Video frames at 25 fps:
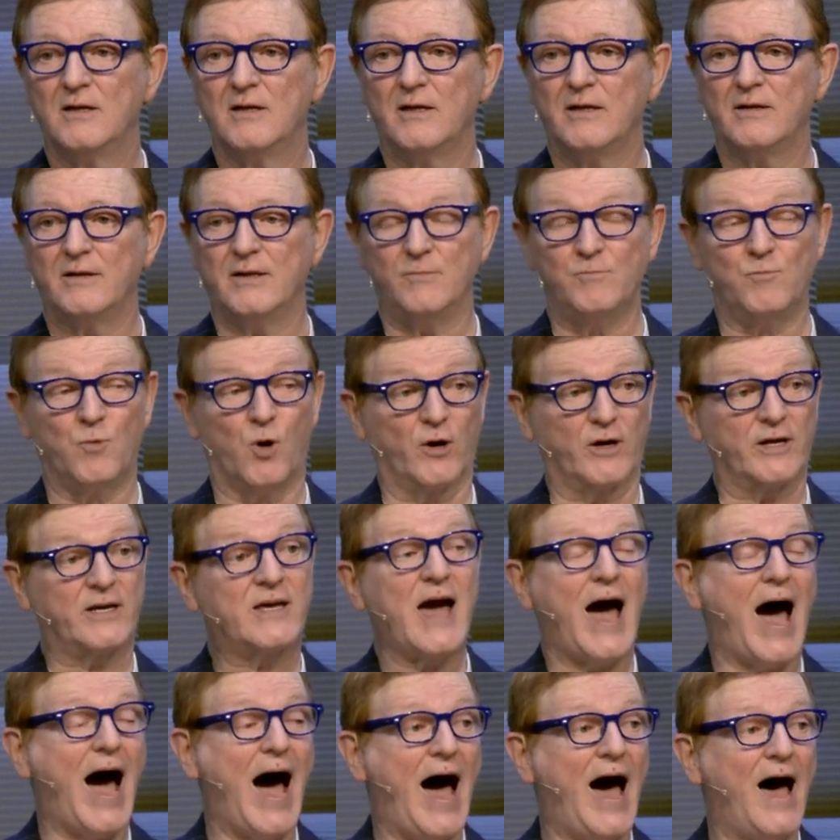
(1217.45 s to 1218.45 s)
that
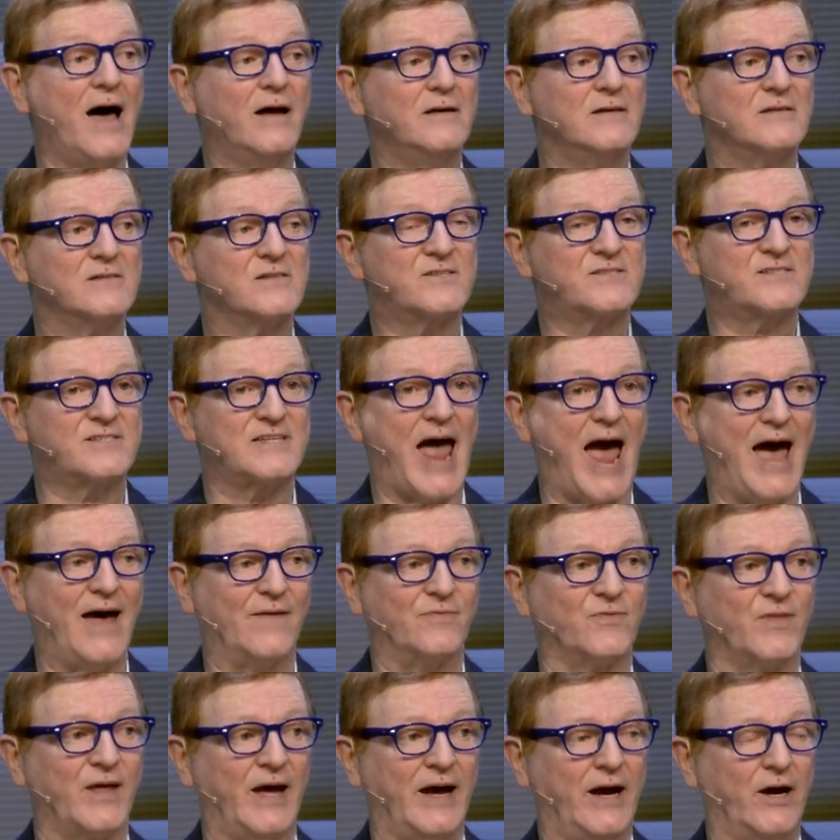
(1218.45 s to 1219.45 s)
Mordecai sat
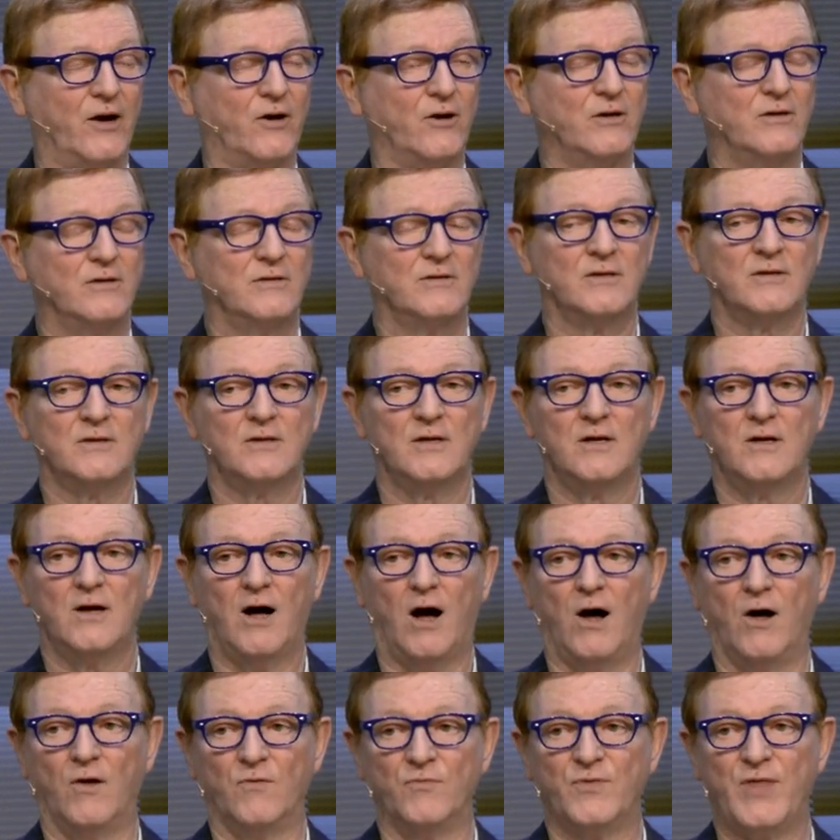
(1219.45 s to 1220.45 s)
there
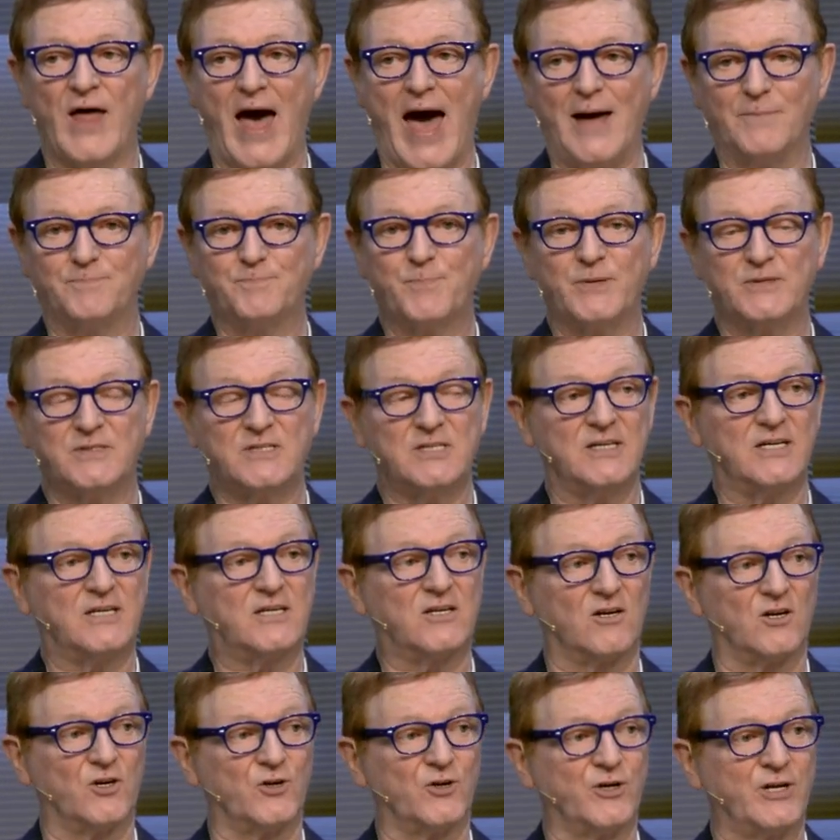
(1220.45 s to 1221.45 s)
on that
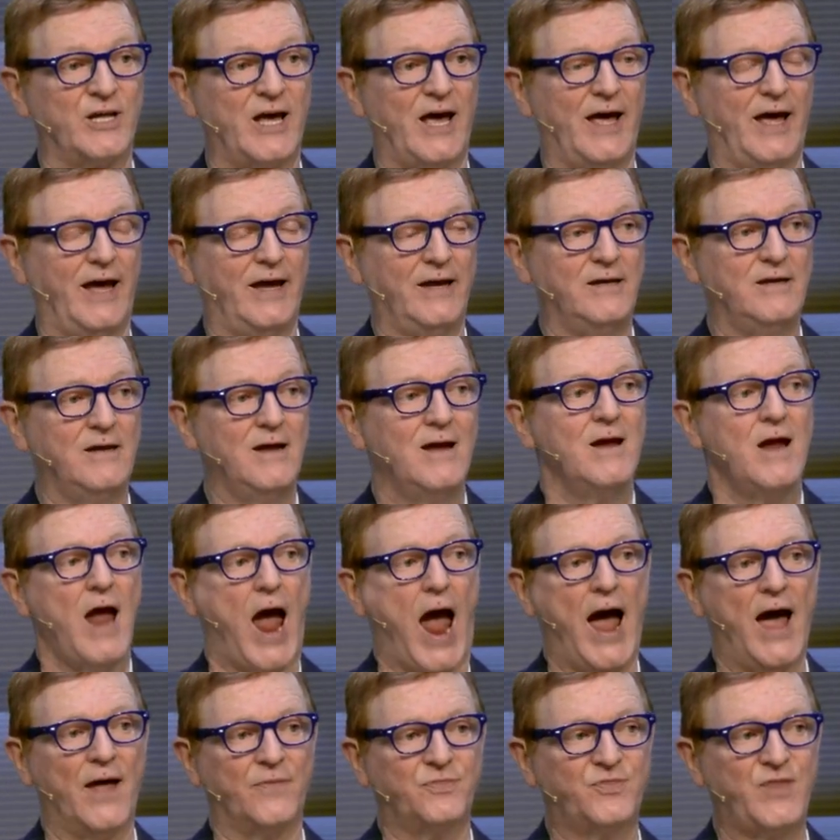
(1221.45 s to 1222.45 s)
particular day
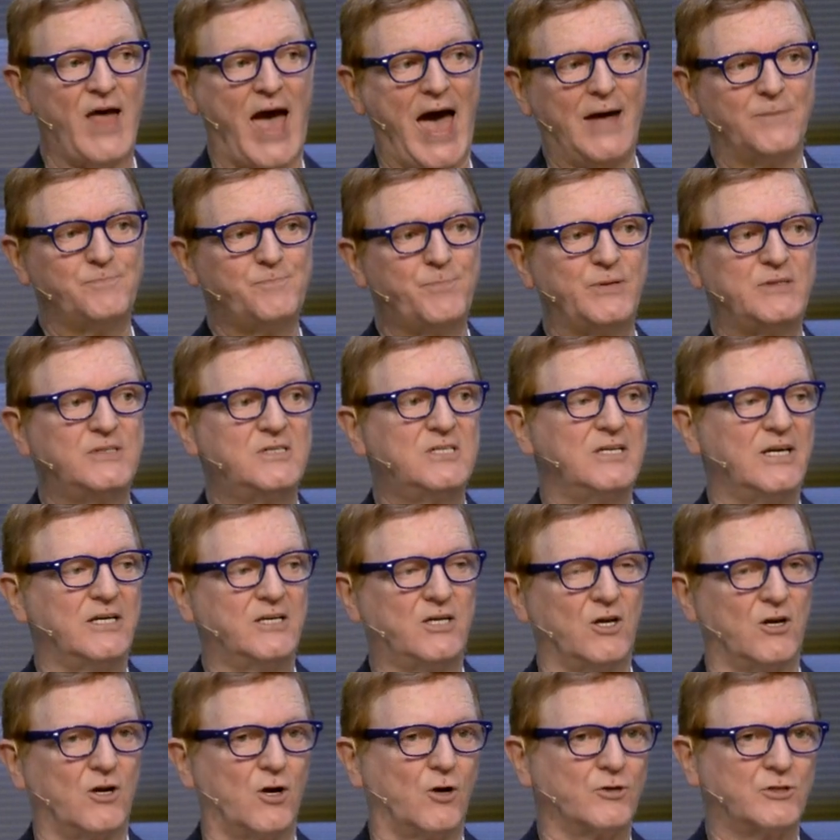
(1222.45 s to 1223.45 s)
at that
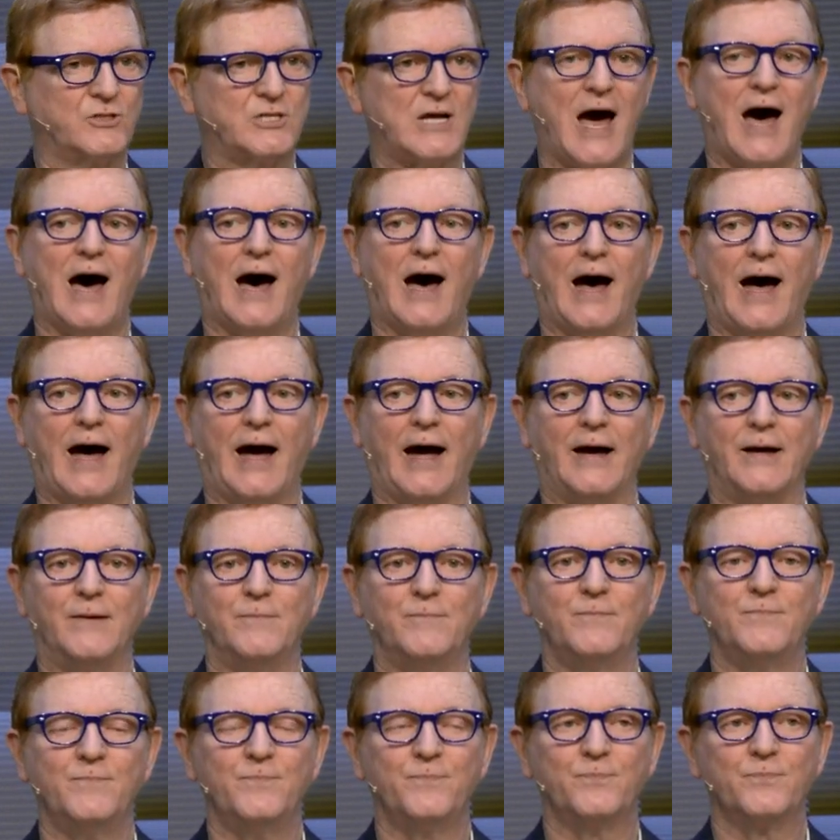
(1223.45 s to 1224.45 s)
particular
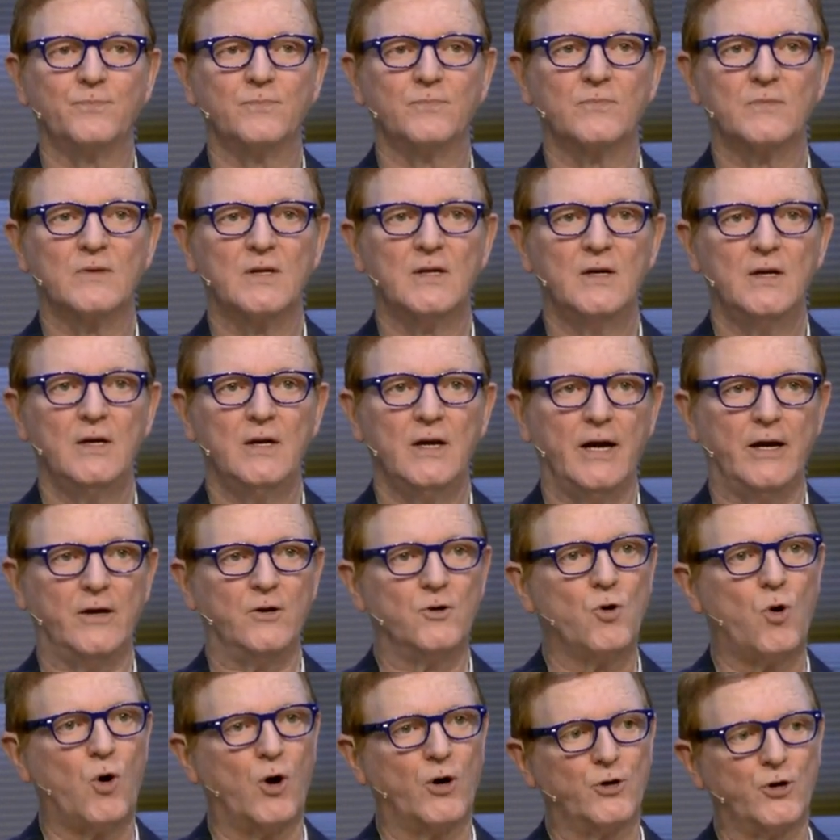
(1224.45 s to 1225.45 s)
time in
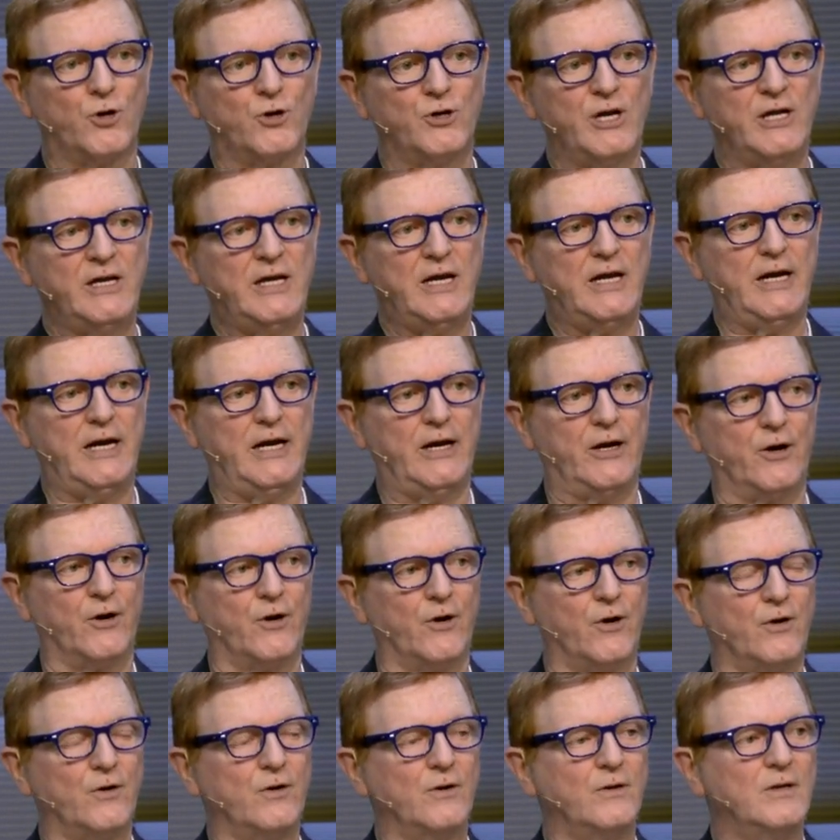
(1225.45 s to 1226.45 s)
order to
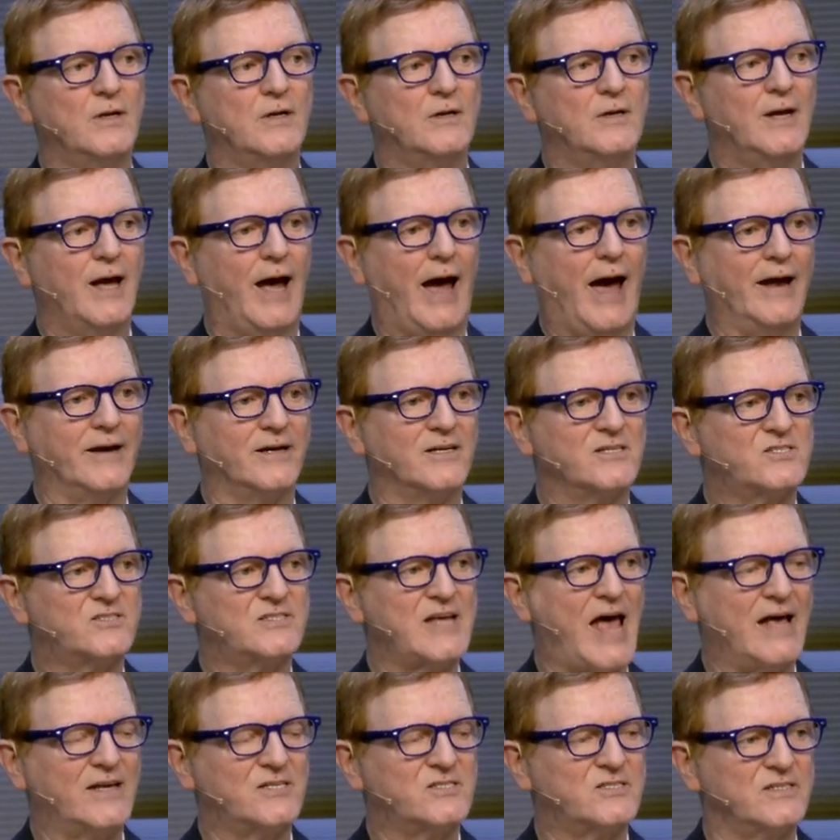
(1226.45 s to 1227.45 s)
hear an
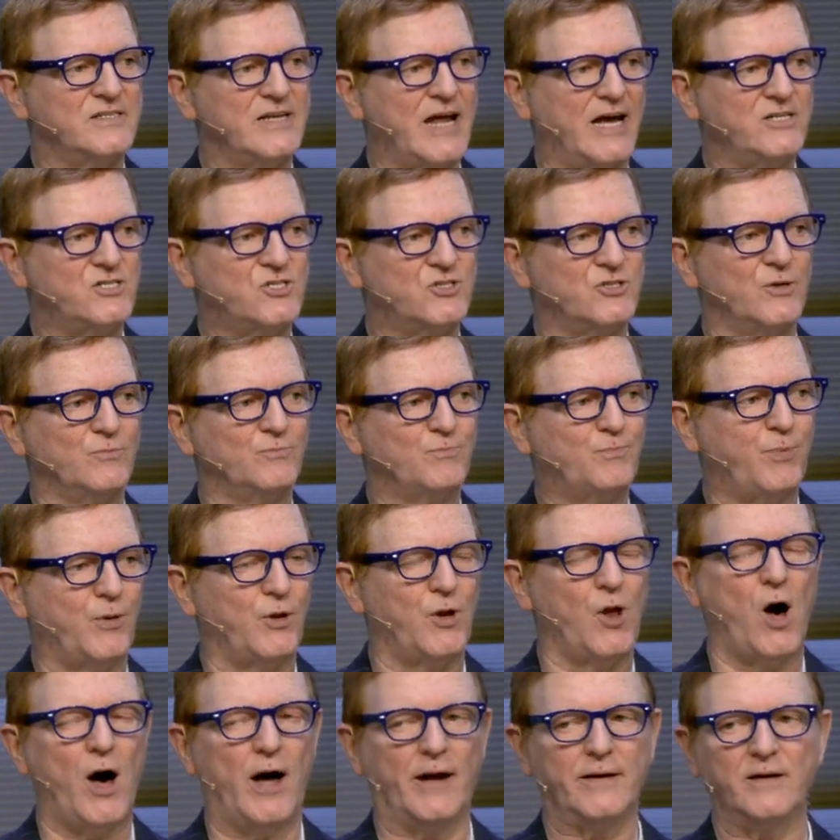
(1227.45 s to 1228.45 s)
assassination
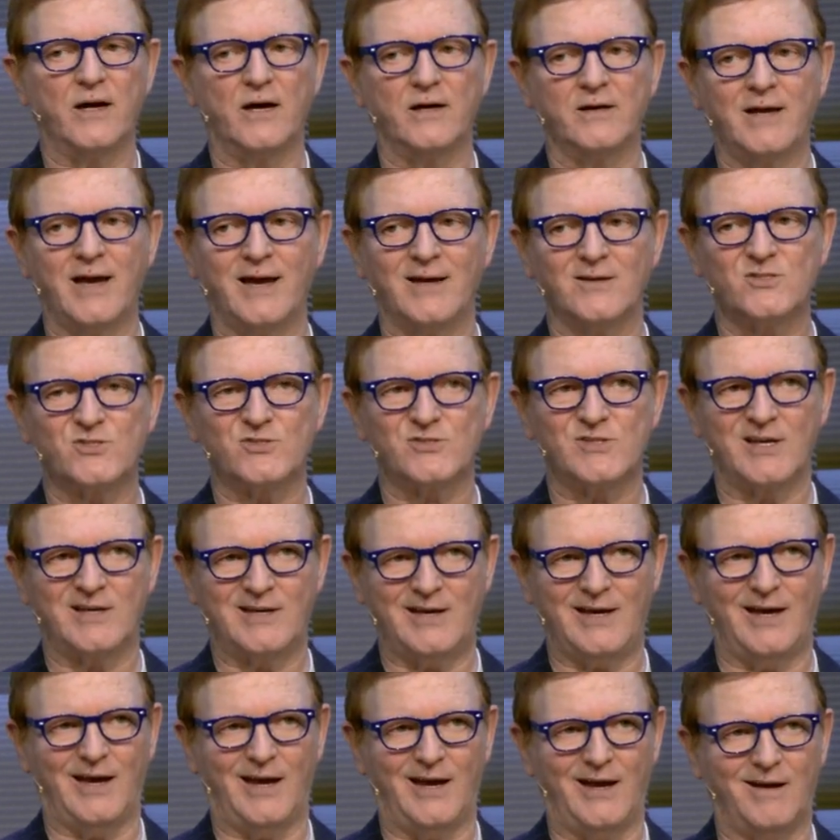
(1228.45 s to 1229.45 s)
plot against the
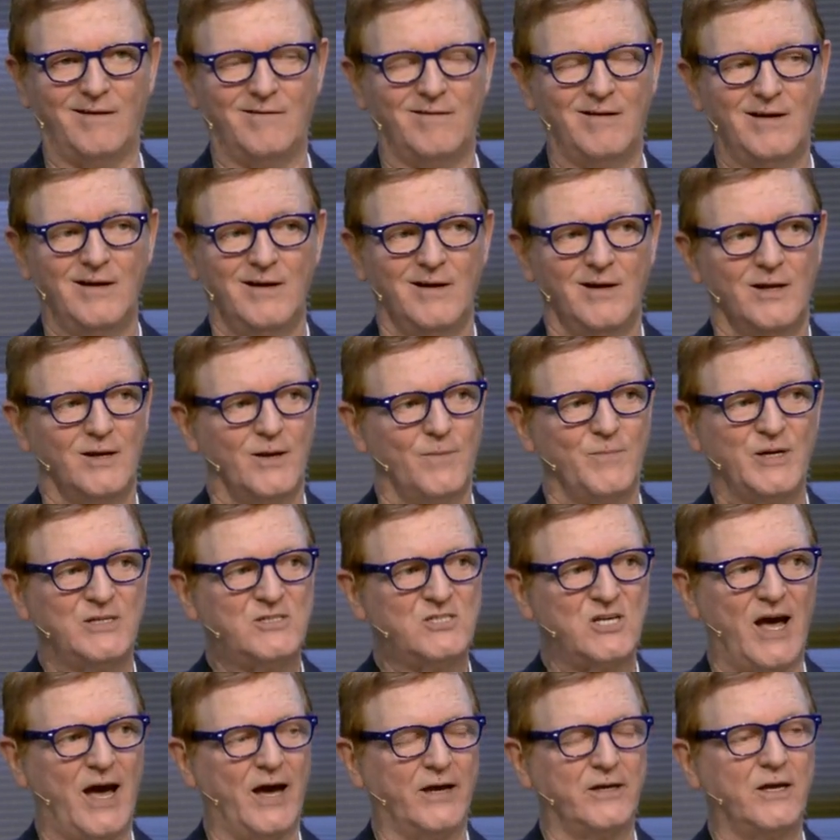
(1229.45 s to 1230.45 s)
king? Let me
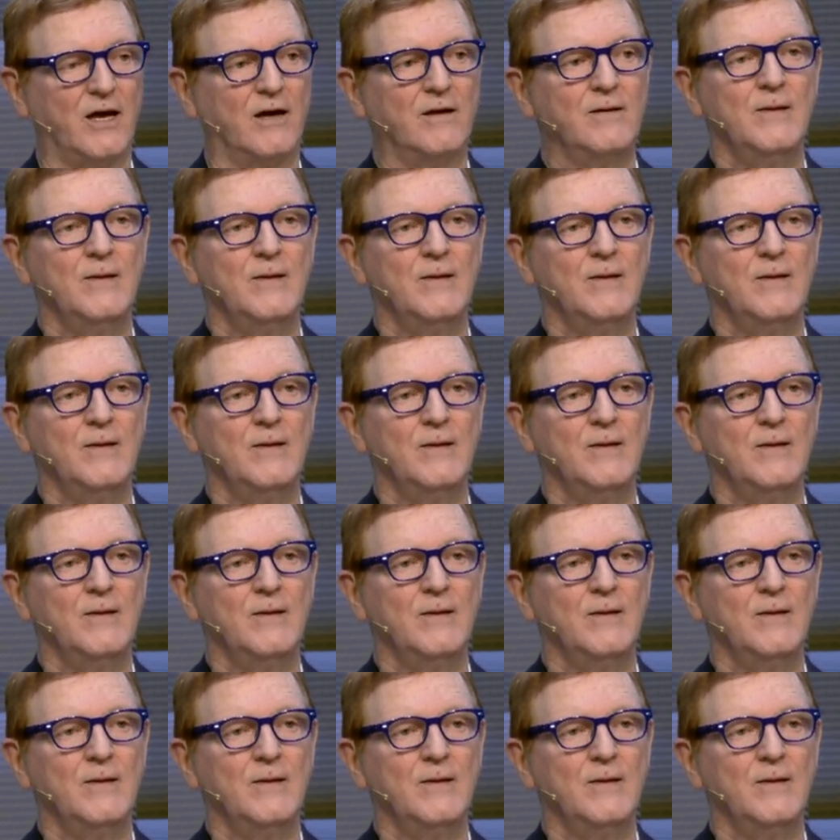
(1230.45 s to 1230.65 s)
tell you,